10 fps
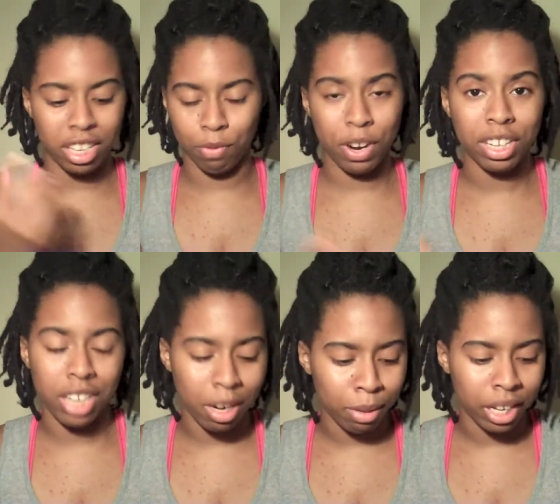He's afraid of the
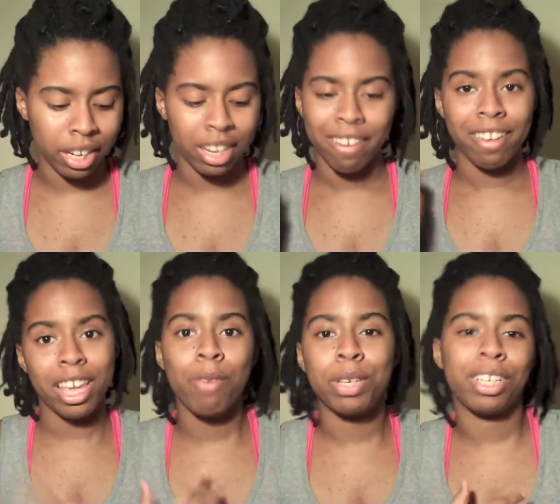sight of blood.
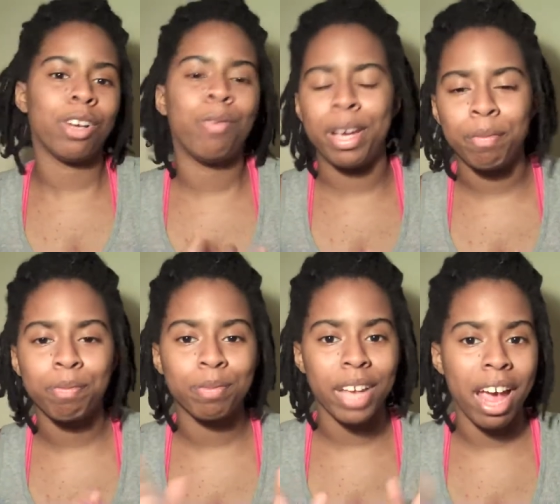He wasn't going to win.
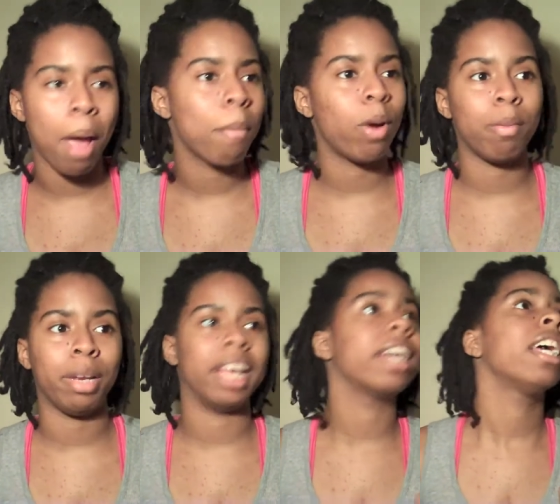Okay? Point
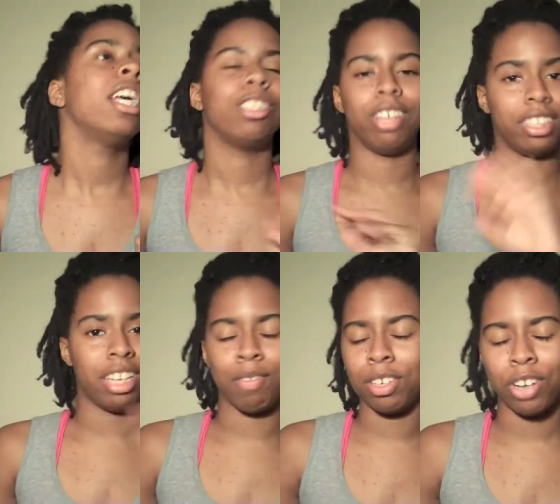blank. So let's not
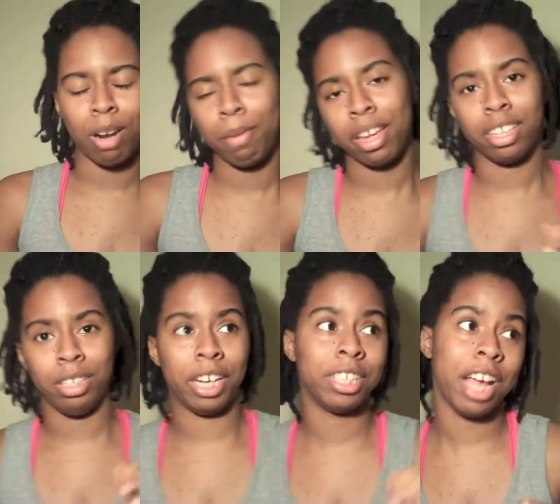even try to make it look
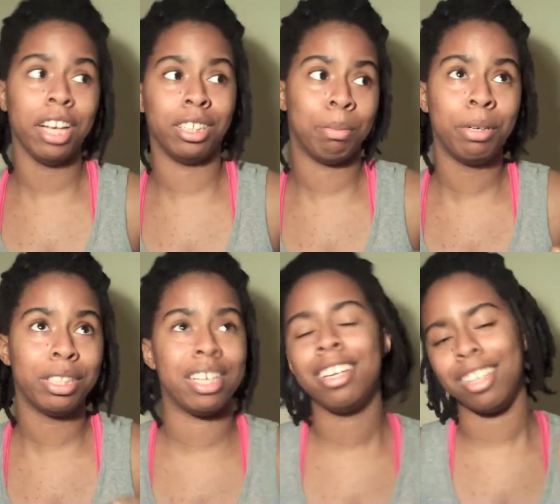like Stannis is a
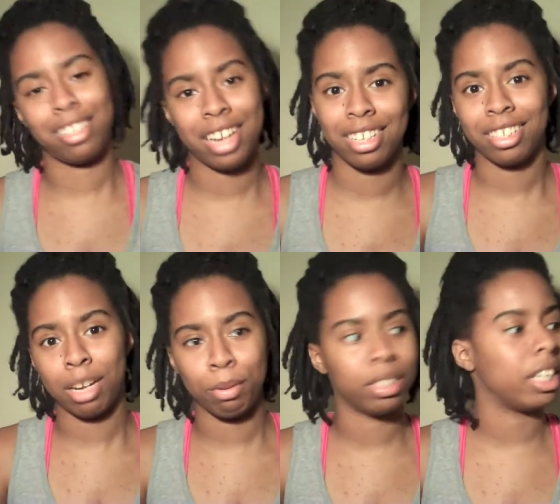pussy, because Stannis is not
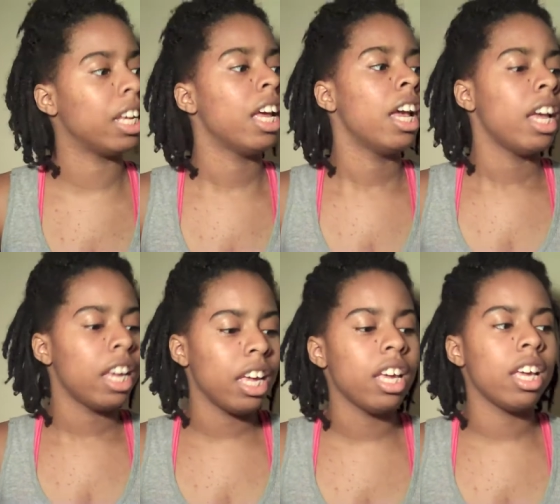a pussy.
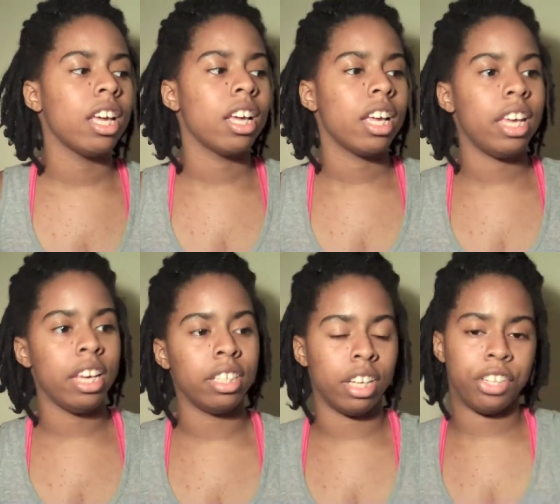He
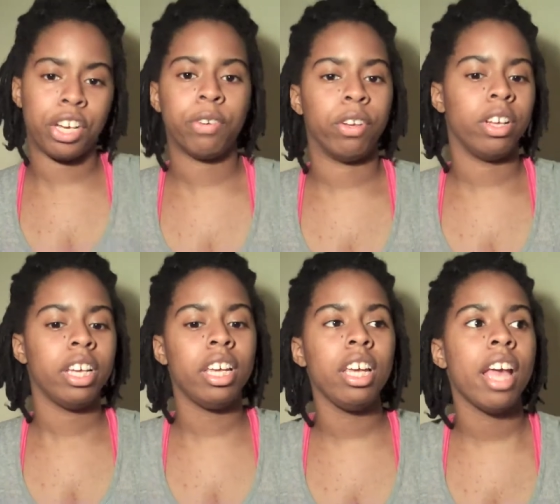is a general.
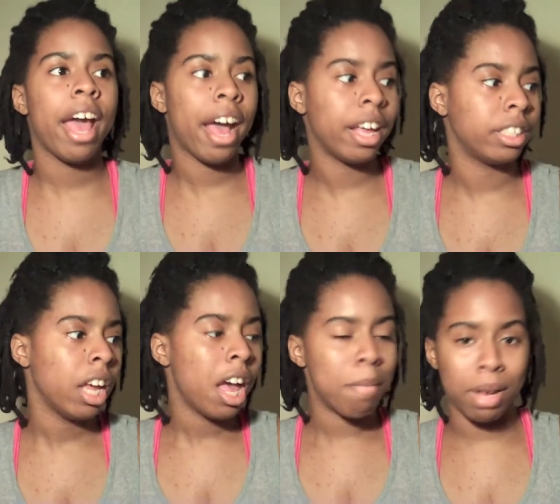He has
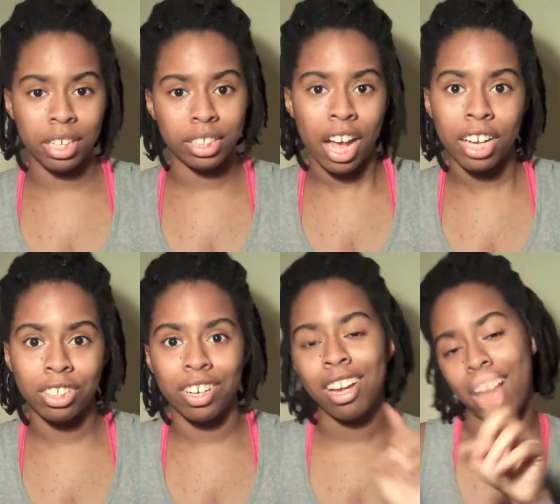
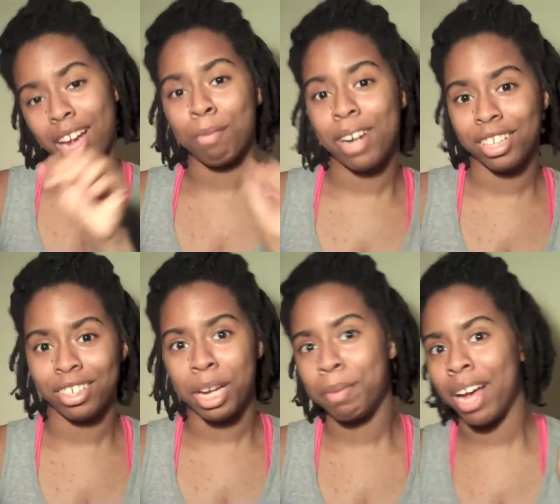Melisandre, I can pronounce her
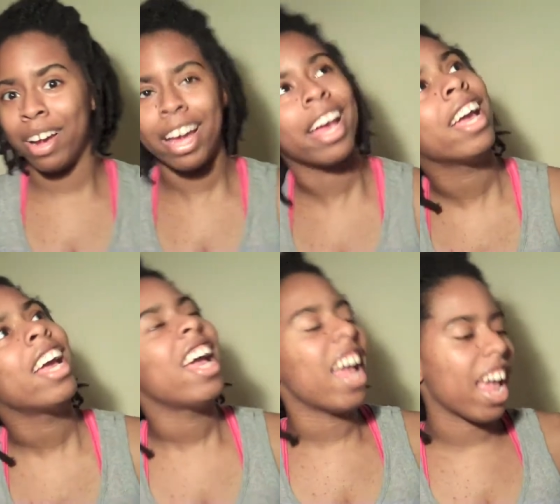name now, hey.
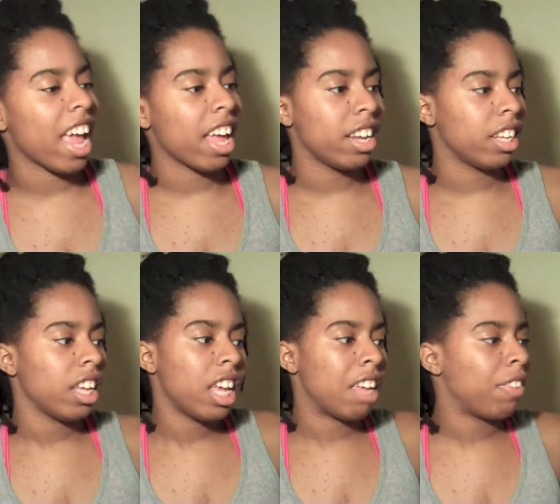And
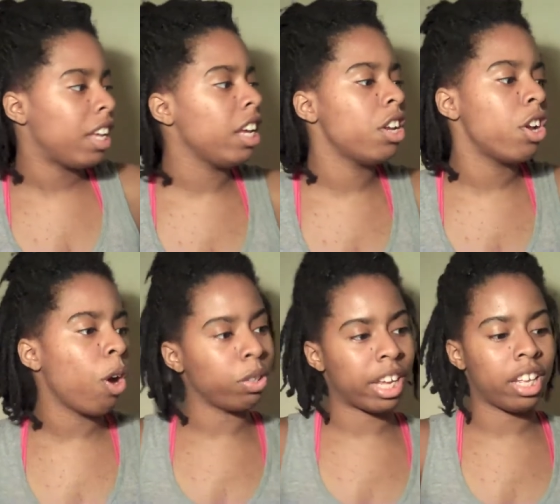if he
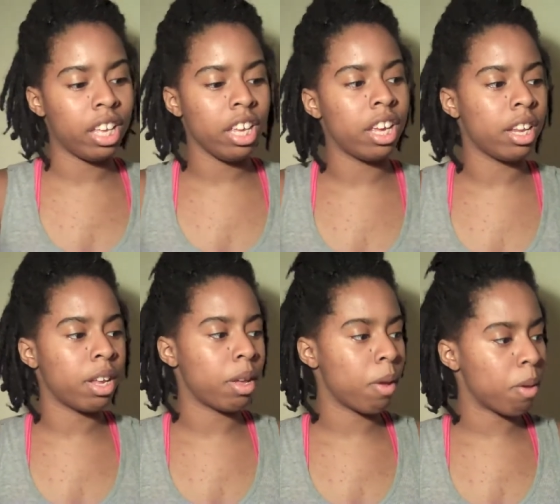knows that he
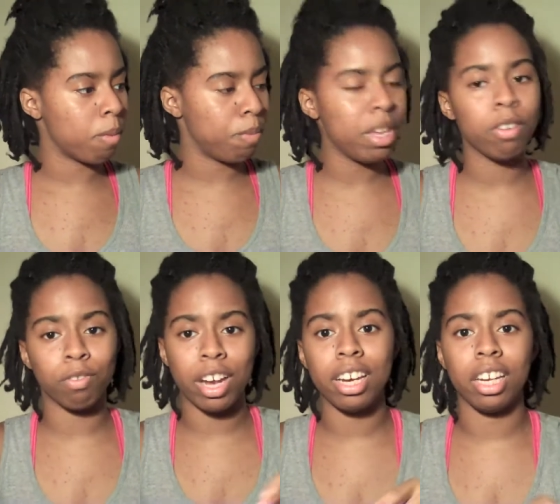can beat
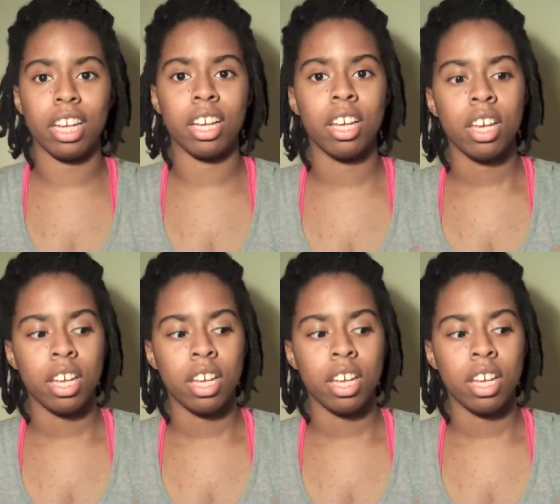Renly